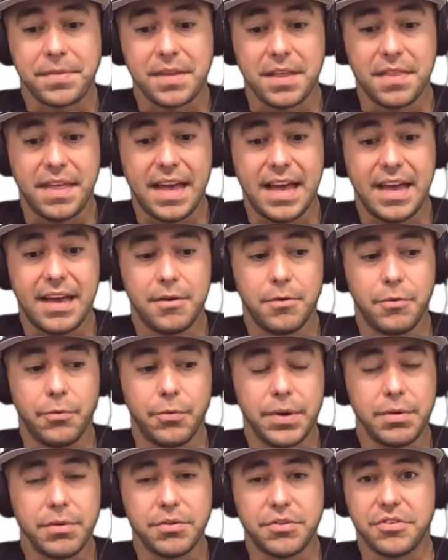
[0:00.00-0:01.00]
that
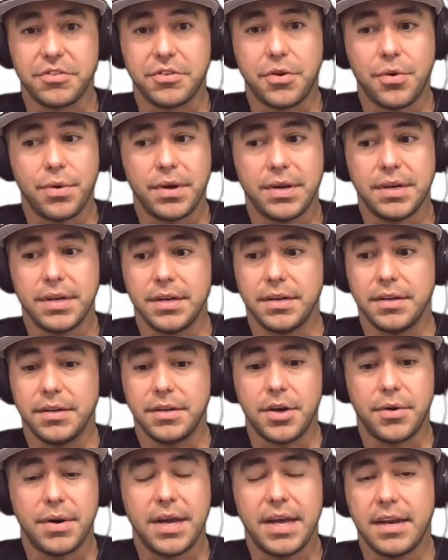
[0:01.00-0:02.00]
we were just going to
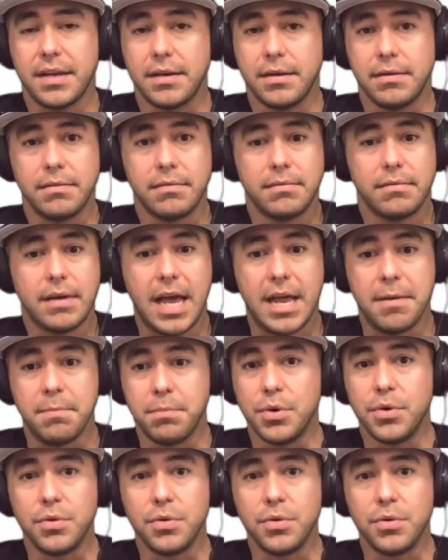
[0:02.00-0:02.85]
go ahead and